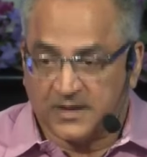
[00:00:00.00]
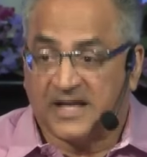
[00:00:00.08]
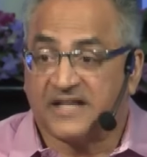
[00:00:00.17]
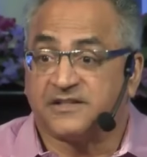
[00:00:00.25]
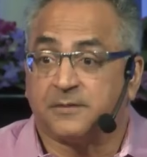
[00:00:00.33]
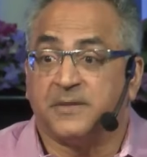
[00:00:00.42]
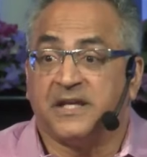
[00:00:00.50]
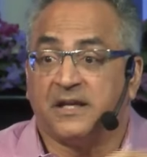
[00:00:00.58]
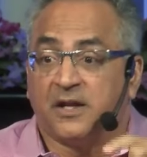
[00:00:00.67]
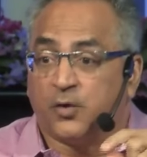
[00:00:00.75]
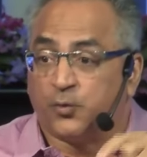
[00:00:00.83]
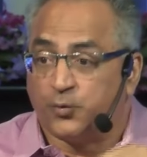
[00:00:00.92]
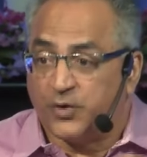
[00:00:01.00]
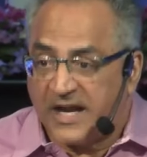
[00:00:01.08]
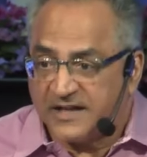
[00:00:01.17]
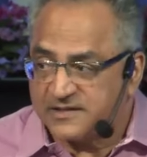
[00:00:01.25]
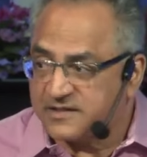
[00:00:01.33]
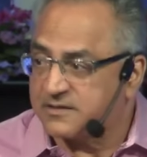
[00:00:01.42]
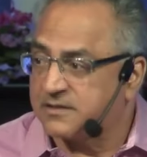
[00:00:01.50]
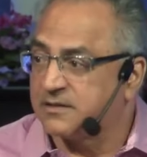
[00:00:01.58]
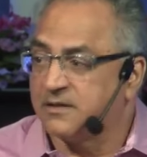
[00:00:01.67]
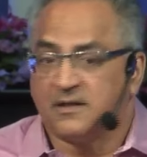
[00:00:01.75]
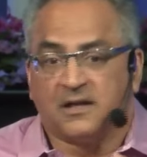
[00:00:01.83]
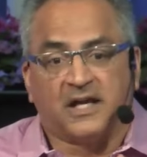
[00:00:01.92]
And to me, rest
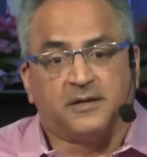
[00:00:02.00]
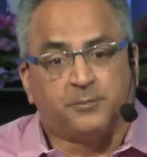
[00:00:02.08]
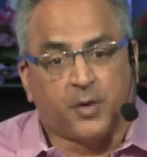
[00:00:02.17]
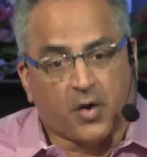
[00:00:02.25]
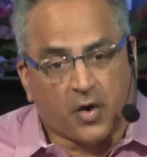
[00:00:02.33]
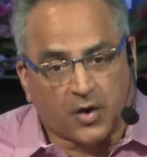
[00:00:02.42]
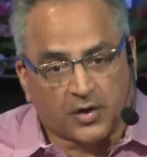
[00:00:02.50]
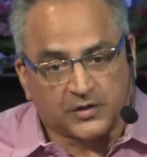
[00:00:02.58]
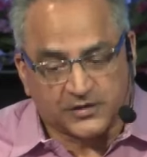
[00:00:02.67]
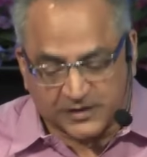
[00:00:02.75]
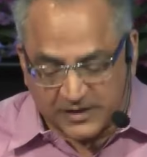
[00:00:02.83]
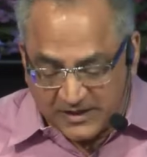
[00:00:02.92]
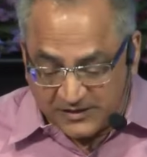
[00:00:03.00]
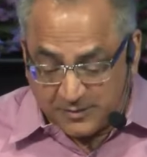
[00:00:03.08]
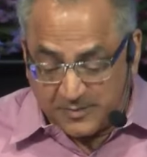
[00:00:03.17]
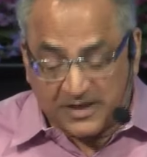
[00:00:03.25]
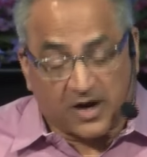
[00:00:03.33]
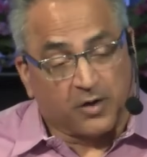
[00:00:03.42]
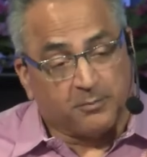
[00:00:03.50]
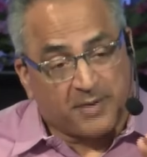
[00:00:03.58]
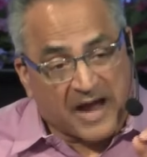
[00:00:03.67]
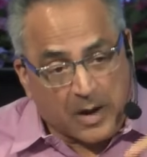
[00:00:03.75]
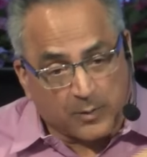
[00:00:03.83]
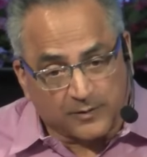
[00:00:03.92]
and pause to me are
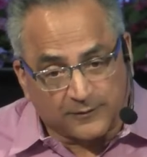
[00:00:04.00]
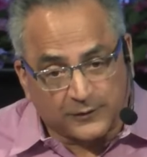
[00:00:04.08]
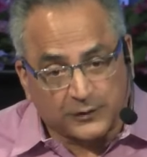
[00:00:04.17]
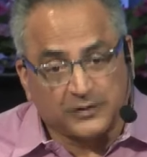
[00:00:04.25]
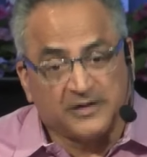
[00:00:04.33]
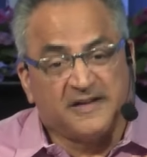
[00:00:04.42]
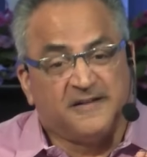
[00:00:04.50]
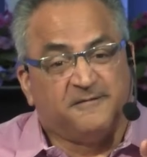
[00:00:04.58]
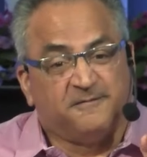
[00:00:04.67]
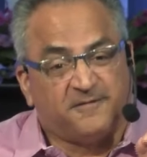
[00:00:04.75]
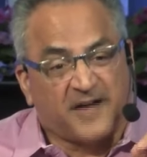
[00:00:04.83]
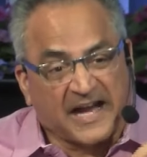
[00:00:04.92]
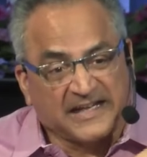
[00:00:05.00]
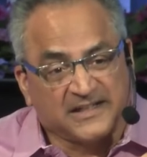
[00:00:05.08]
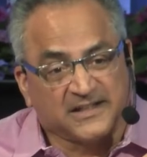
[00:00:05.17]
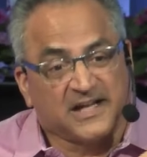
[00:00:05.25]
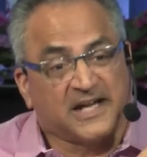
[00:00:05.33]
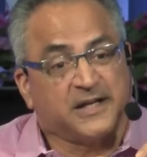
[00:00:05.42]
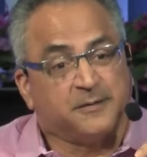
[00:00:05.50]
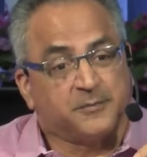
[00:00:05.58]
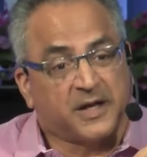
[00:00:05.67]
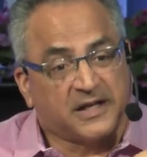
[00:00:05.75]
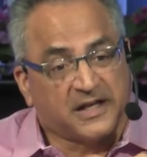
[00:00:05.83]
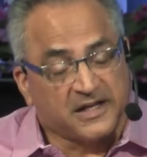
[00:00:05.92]
powerful vital and,
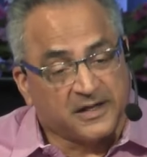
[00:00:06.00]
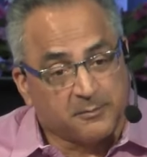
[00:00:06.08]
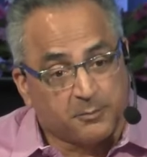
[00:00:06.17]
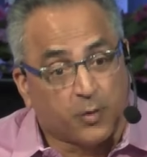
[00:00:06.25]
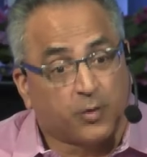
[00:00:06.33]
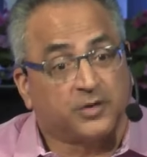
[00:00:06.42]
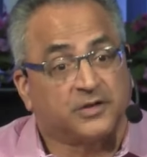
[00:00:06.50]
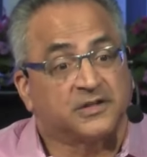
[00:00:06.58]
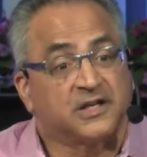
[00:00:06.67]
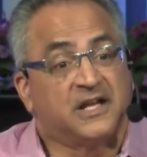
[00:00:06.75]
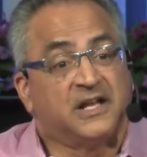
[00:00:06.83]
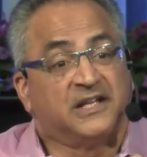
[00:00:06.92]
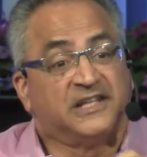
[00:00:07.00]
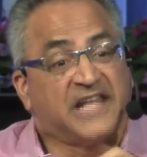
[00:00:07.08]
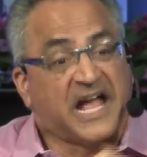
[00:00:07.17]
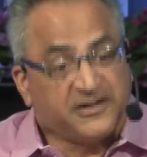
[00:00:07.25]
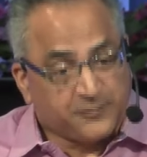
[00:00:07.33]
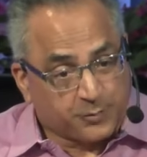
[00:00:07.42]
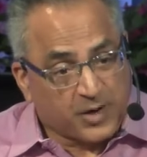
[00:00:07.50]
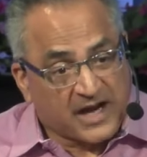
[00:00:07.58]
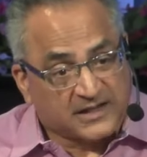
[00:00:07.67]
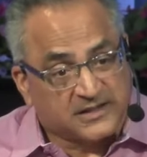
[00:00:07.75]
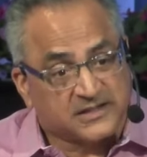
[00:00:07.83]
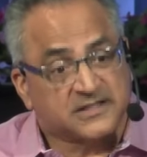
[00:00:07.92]
uh, and an important life
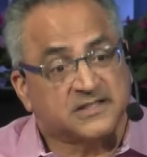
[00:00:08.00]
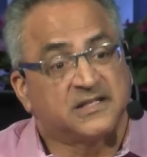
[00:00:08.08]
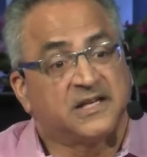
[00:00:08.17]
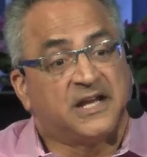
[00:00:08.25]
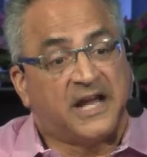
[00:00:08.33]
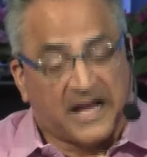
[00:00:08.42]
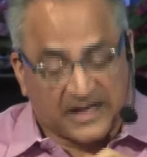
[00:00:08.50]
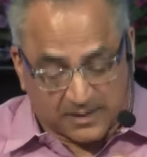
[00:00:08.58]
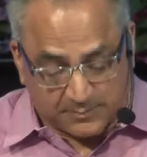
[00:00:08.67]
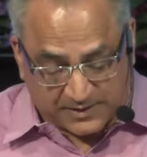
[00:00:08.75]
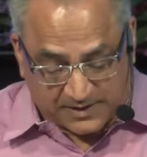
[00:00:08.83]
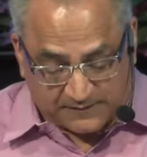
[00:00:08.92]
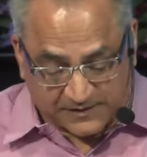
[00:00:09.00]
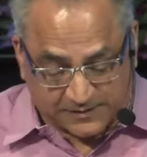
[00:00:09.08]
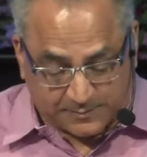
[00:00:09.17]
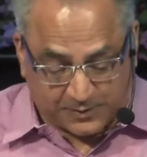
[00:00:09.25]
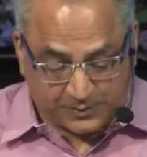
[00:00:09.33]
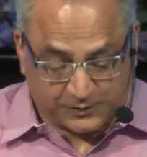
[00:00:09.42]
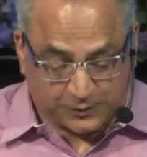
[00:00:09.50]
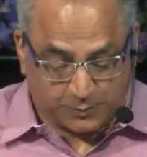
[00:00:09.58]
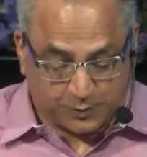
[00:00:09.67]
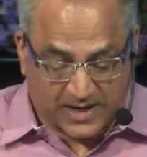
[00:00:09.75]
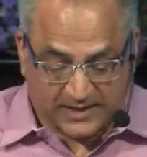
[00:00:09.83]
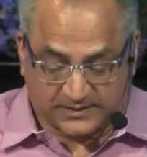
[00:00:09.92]
practice, and I believe a spiritual
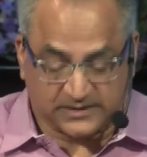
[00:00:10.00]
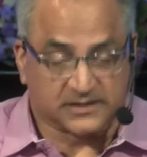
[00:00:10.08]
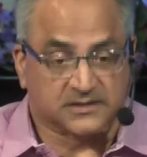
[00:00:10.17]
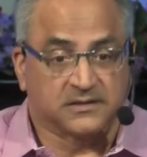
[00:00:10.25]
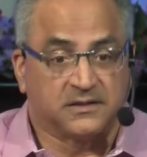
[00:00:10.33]
practice.